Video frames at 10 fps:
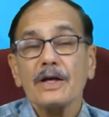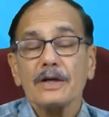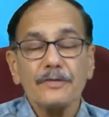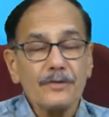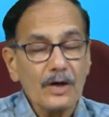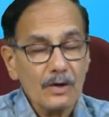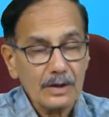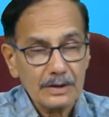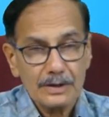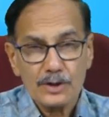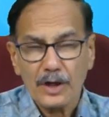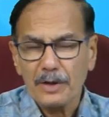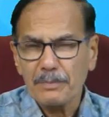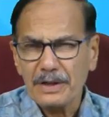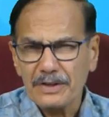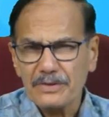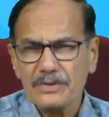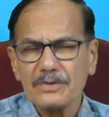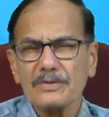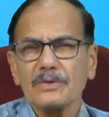If you have got joint
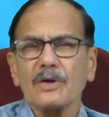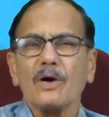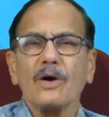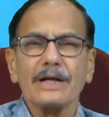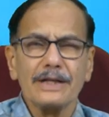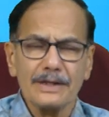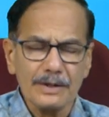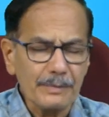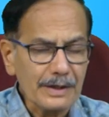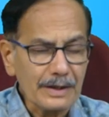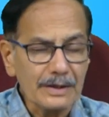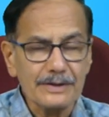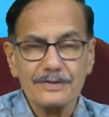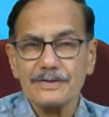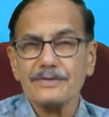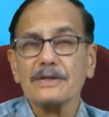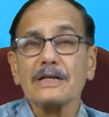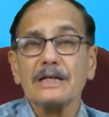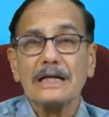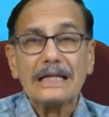pains or any other medical disease,
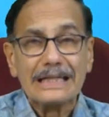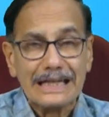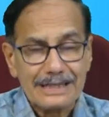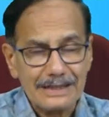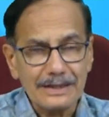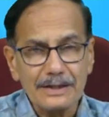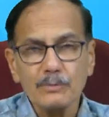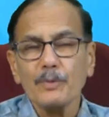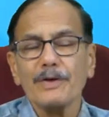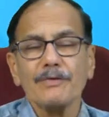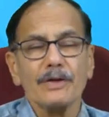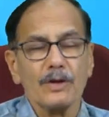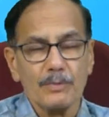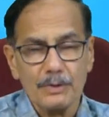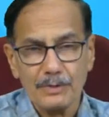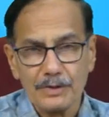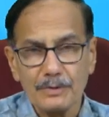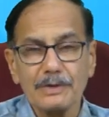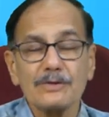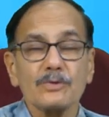naturally the movement will not be
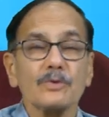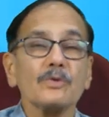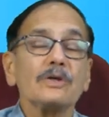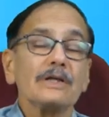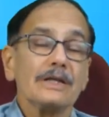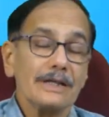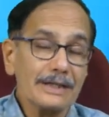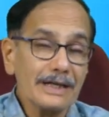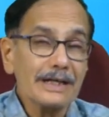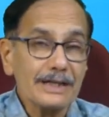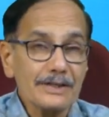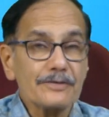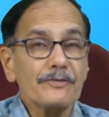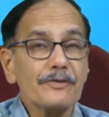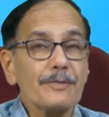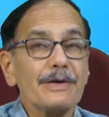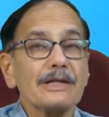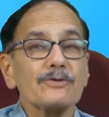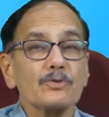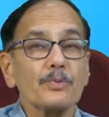possible. So in that case,
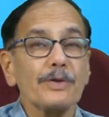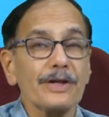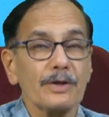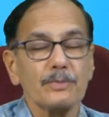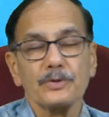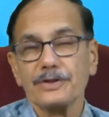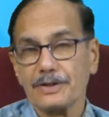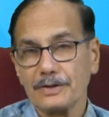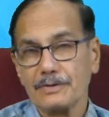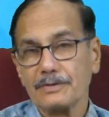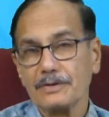female superior position